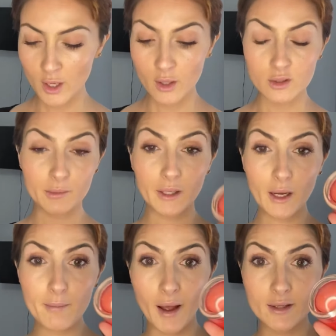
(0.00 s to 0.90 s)
I'm gonna come
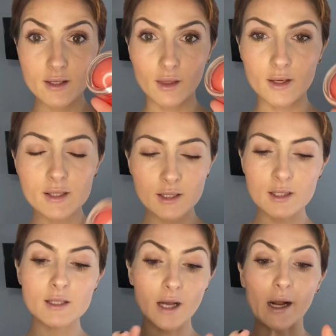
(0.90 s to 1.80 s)
back to this because
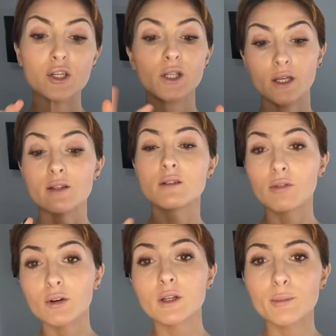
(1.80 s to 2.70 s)
it actually is
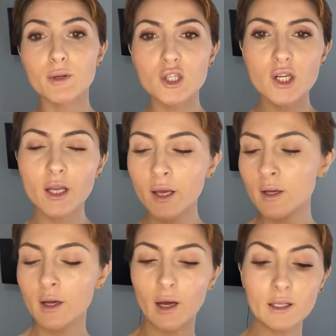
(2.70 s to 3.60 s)
for lip and cheek.
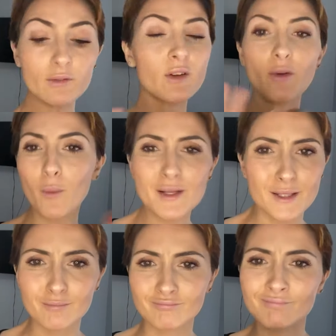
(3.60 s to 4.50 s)
Even if it wasn't,
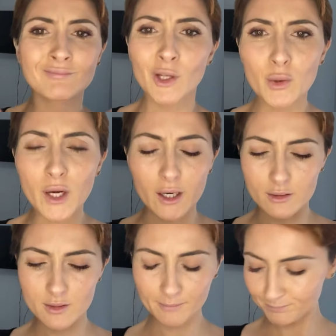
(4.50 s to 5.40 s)
who cares?